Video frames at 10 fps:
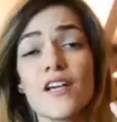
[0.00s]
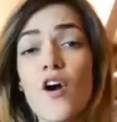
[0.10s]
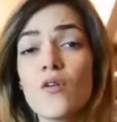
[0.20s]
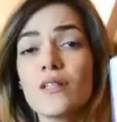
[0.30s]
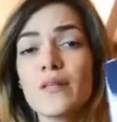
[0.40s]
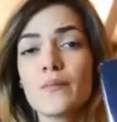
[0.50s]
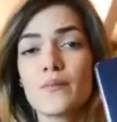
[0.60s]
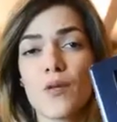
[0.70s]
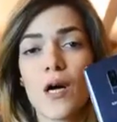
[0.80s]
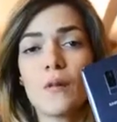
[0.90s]
The only
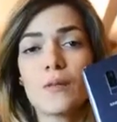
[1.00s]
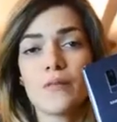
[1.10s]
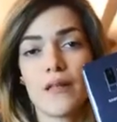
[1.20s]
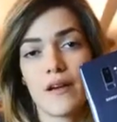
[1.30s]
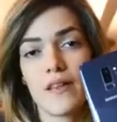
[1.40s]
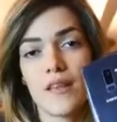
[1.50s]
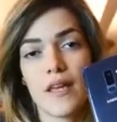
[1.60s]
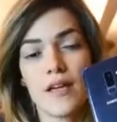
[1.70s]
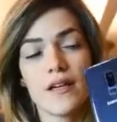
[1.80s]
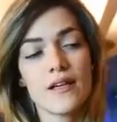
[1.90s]
problem that I
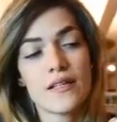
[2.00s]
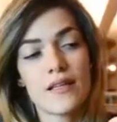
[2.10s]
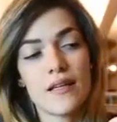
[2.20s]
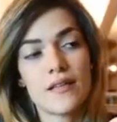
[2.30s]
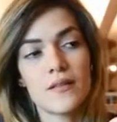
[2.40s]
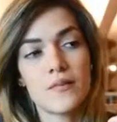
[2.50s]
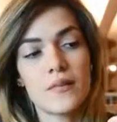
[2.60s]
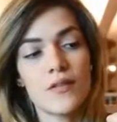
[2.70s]
think is that the